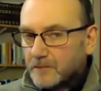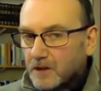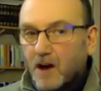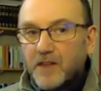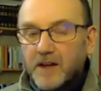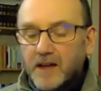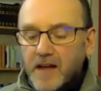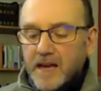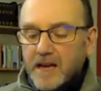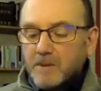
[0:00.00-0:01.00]
Rather,
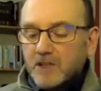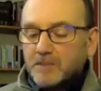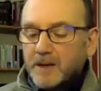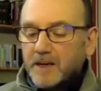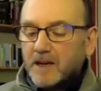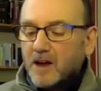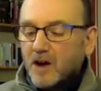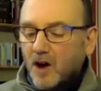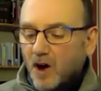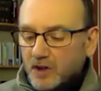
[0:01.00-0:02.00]
he must be
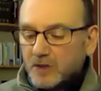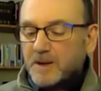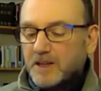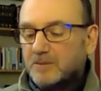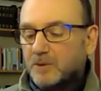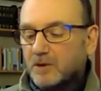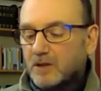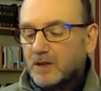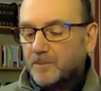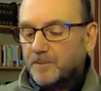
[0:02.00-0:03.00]
hospitable,
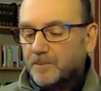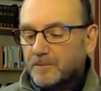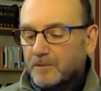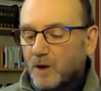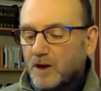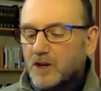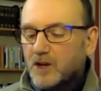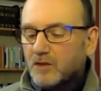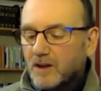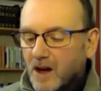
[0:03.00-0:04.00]
one
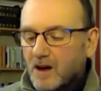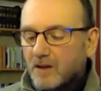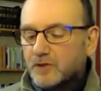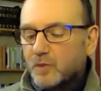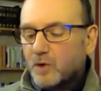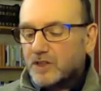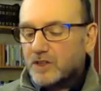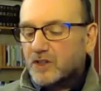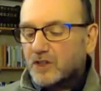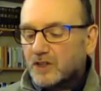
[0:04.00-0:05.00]
who loves what is
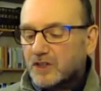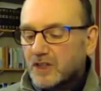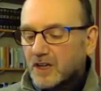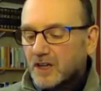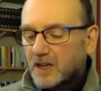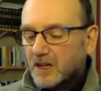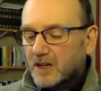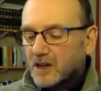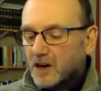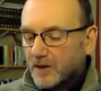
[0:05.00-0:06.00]
good,
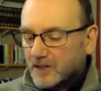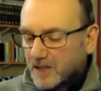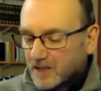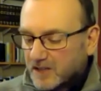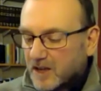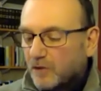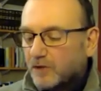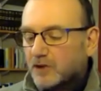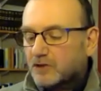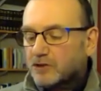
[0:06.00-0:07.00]
who is
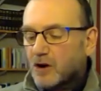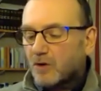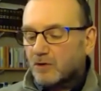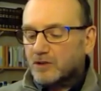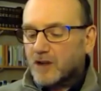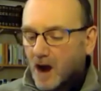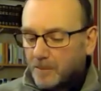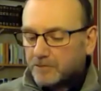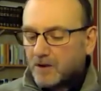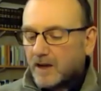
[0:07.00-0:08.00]
self-controlled,
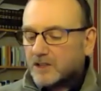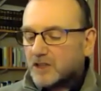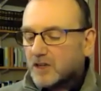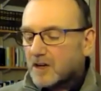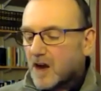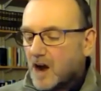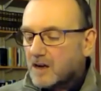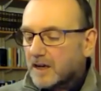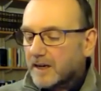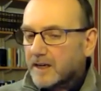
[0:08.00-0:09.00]
upright,
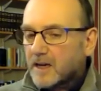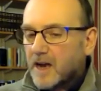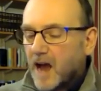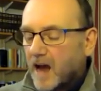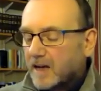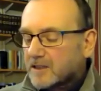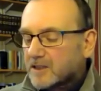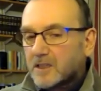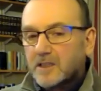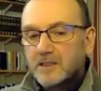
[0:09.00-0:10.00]
holy, and
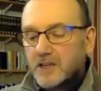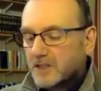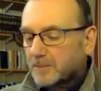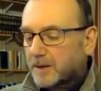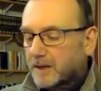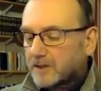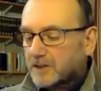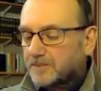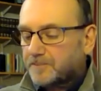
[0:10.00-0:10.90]
disciplined.